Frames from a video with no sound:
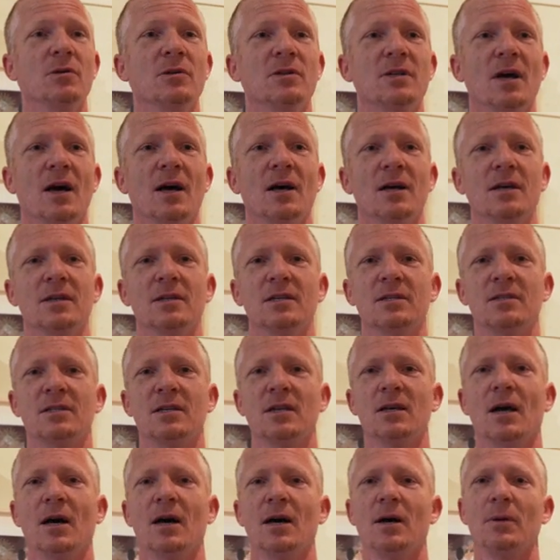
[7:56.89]
who
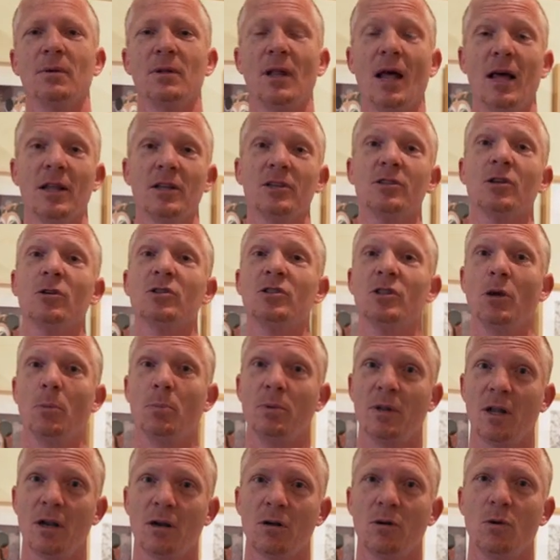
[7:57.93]
does uh, a lot of the
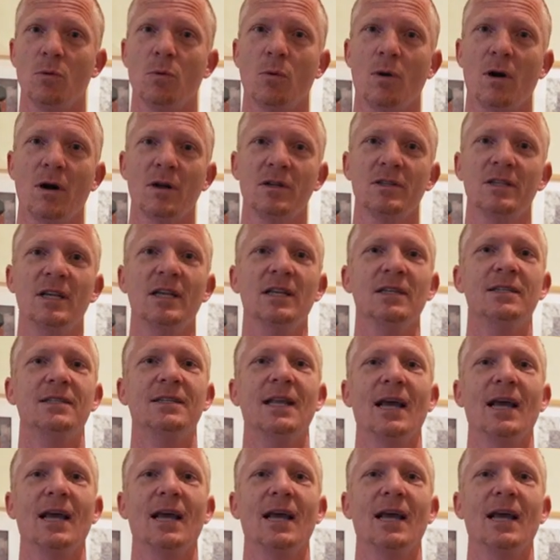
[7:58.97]
socio-political works. He's